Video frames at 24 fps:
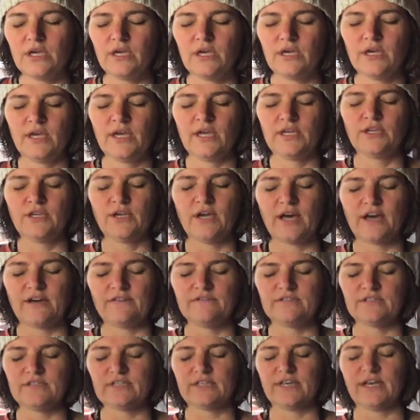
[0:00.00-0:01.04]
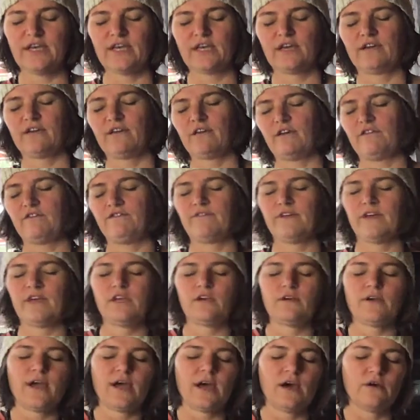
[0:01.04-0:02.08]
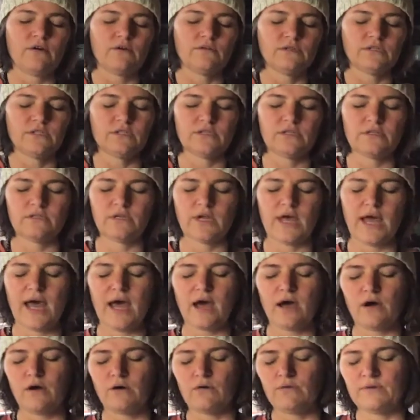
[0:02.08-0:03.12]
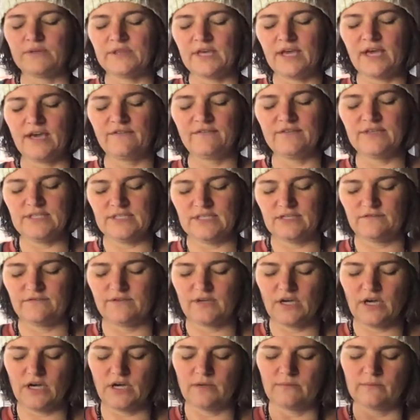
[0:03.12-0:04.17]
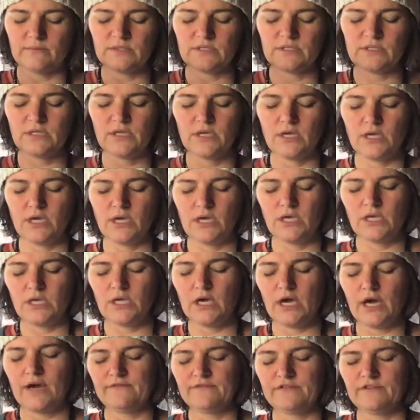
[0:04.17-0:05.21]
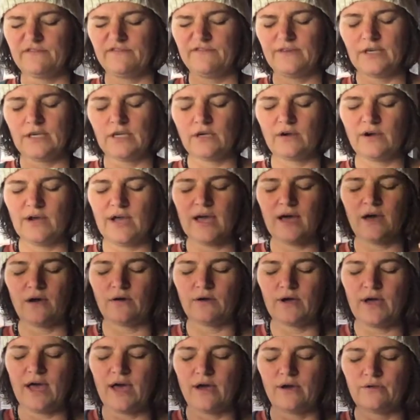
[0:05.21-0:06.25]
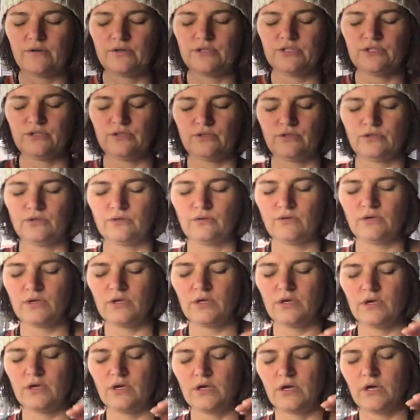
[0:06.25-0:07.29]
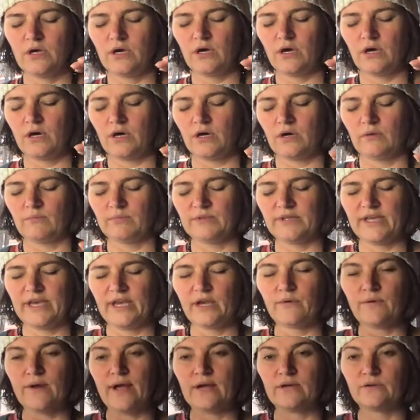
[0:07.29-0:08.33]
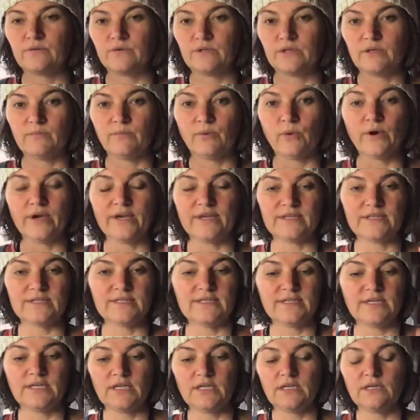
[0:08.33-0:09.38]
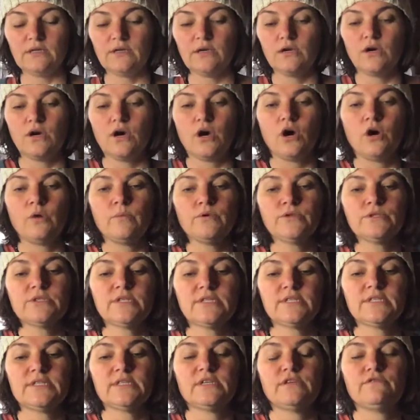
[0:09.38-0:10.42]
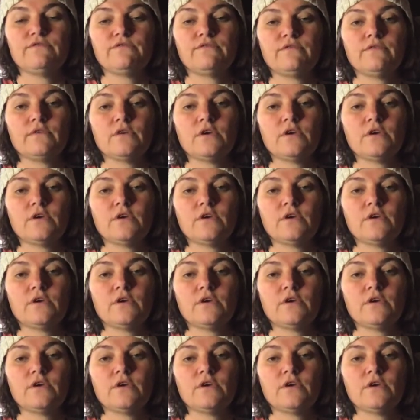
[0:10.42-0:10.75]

And you have to figure out how, when the heavy stuff comes, you have to figure out how to play around with the buoyancy. Almost as if